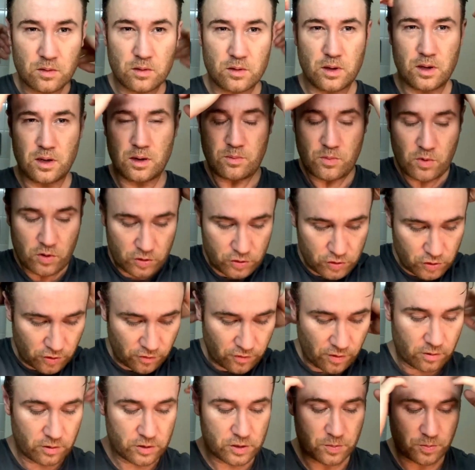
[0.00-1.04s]
And I'm not sure if
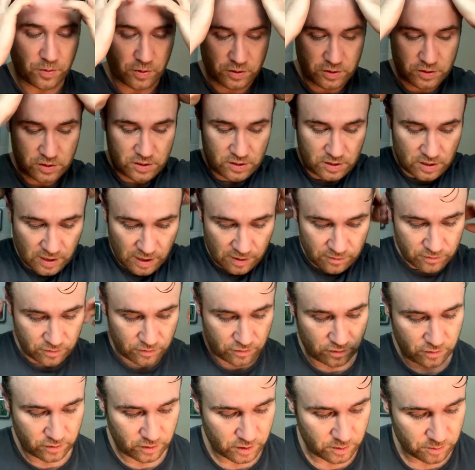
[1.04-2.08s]
I was supposed to have
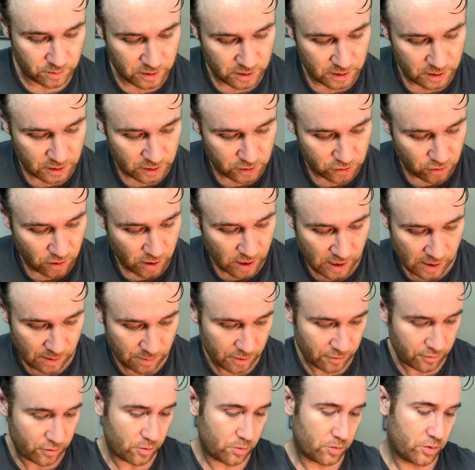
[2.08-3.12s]
completely dry hair
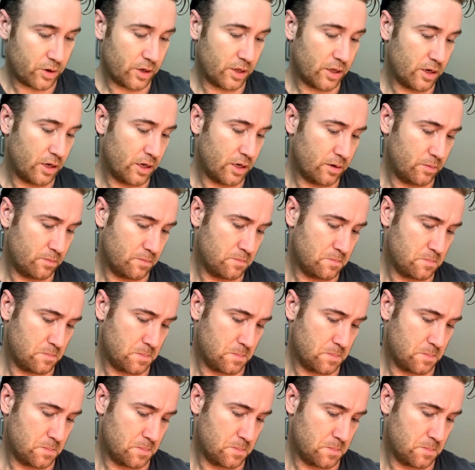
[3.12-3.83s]
before putting it in.